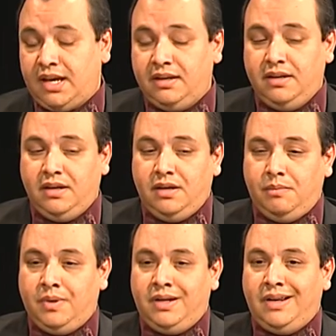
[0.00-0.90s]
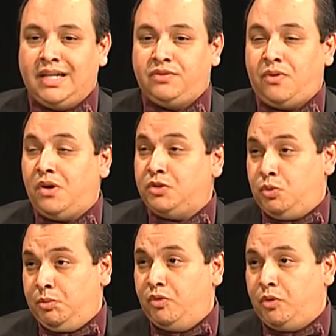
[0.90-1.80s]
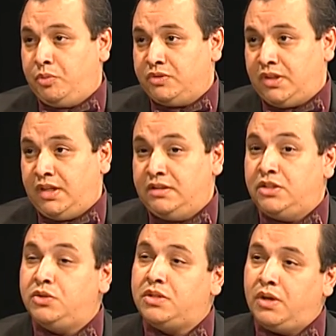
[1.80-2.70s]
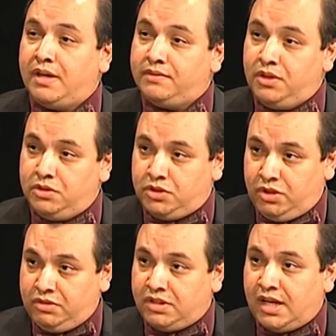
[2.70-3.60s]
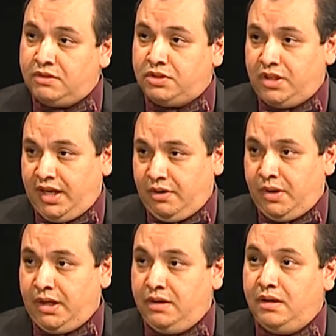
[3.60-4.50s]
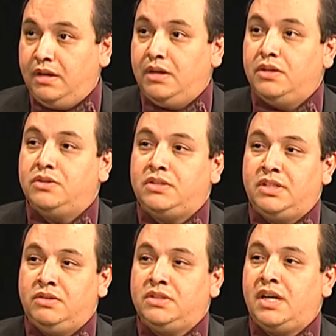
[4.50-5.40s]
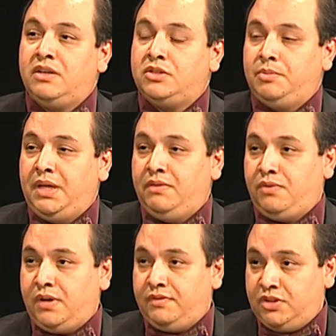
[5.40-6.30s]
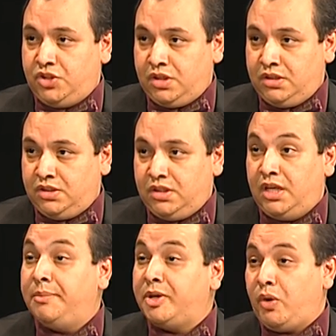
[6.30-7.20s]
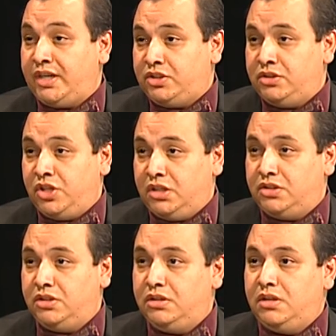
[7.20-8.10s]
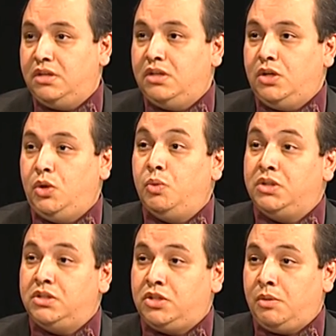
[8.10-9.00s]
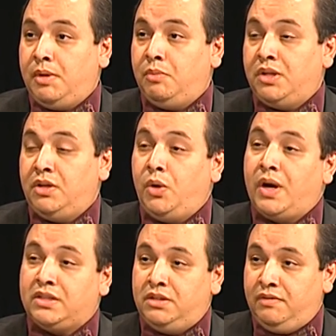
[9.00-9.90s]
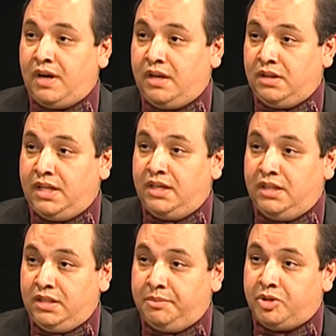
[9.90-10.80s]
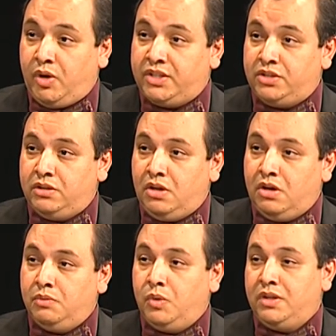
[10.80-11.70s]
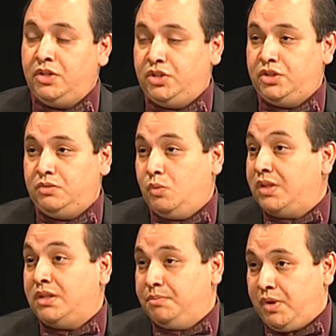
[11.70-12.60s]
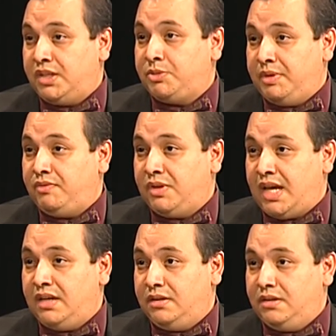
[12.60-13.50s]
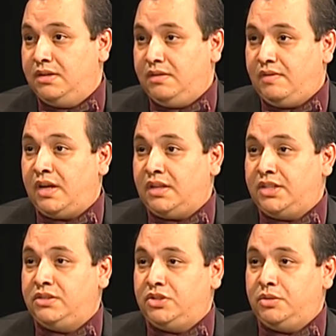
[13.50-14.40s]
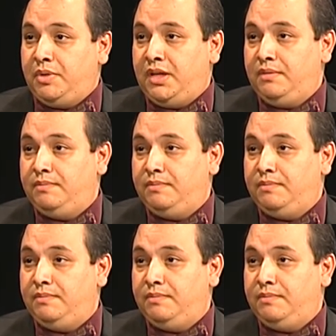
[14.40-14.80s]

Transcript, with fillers: that. Mm -hmm. But as far as removal proceedings, you still have, you're still entitled to a hearing. Okay. You're still entitled to be in front of a judge, an immigration judge, okay. who would determine whether you actually violated an immigration law and whether you what the punishment for that violation should be.